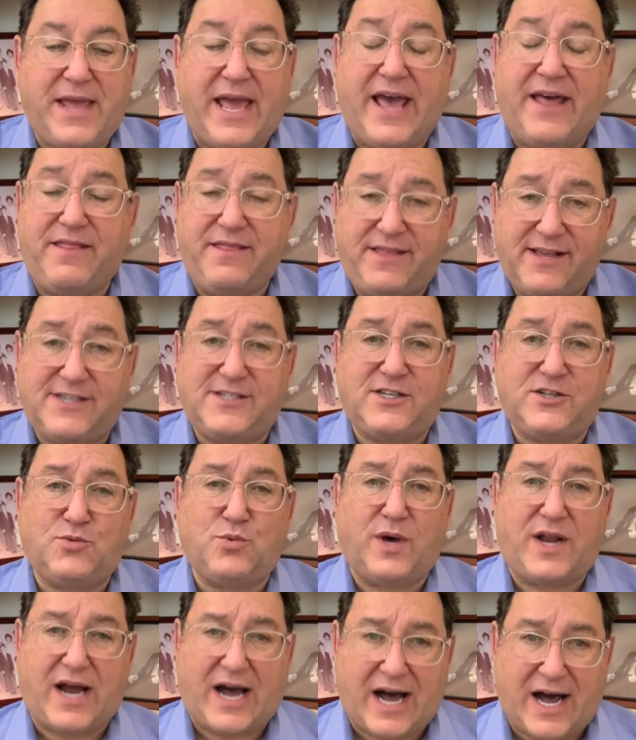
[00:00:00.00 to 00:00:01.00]
And this is
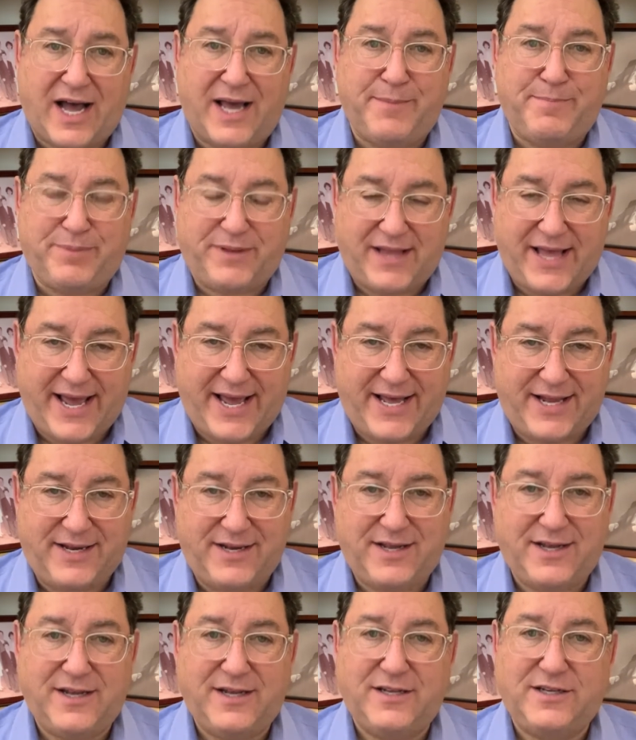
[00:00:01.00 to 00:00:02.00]
what I plan
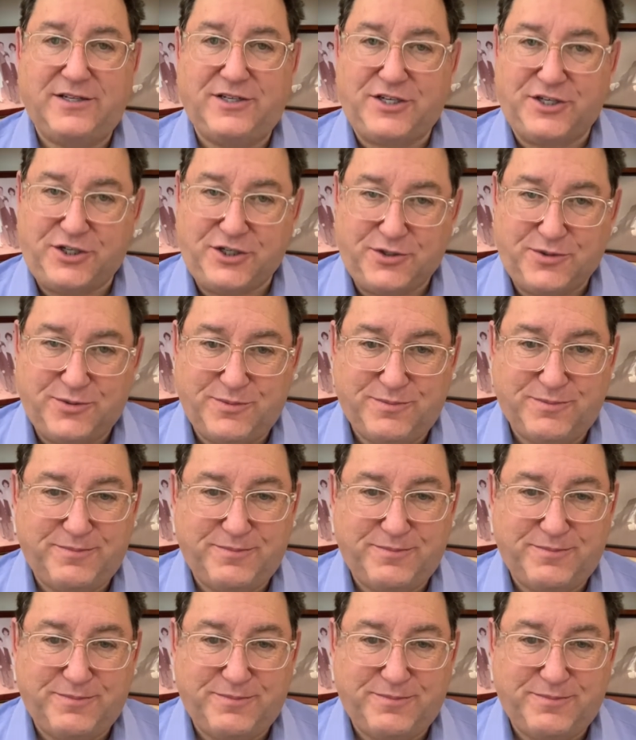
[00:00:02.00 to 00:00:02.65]
to do.